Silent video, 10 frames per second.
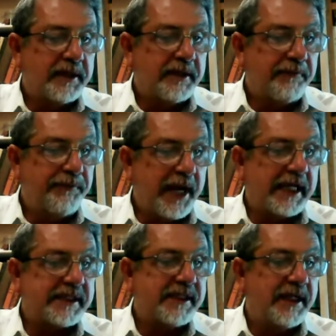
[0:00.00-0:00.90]

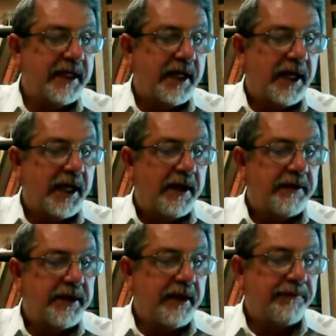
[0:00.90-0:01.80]
divest
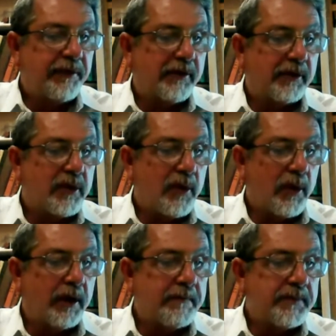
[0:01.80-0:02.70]
the federal
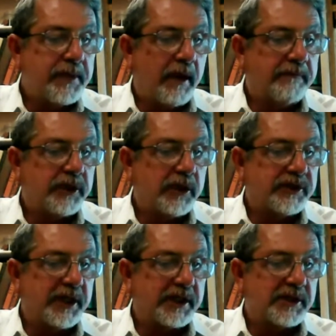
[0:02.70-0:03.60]
court of
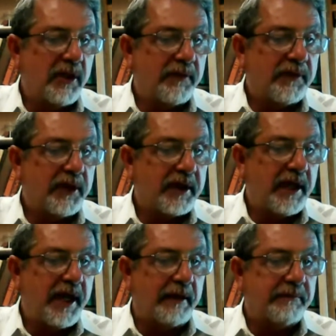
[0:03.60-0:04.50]
jurisdiction over the
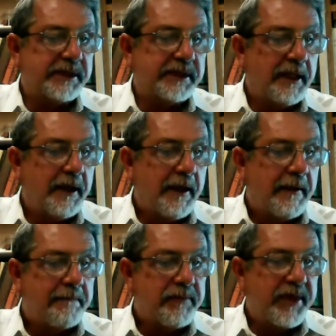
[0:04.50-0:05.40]
claims,
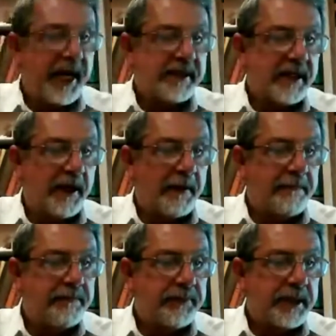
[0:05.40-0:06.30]
that
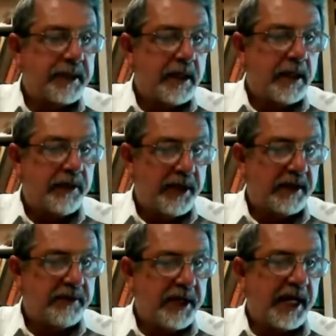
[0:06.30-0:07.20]
the
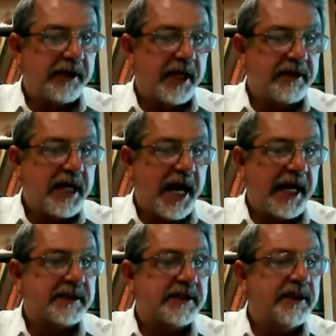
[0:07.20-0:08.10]

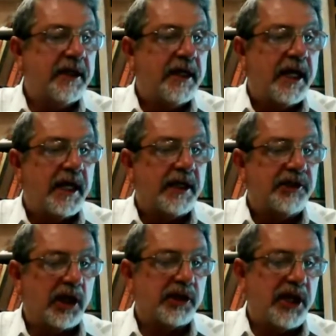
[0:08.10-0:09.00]
Anti-Tax
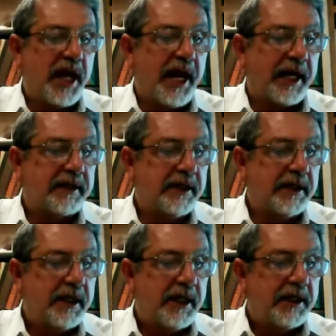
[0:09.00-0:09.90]
Injunction Act
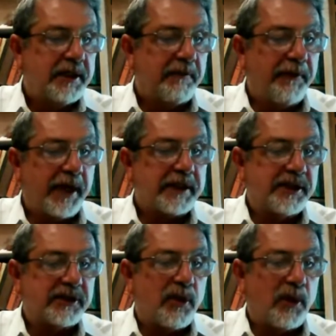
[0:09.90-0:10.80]
divests
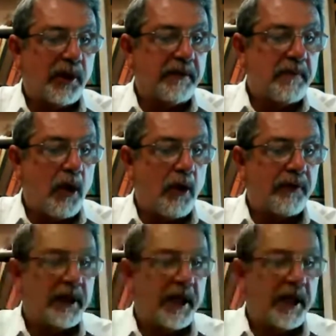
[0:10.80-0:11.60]
this court over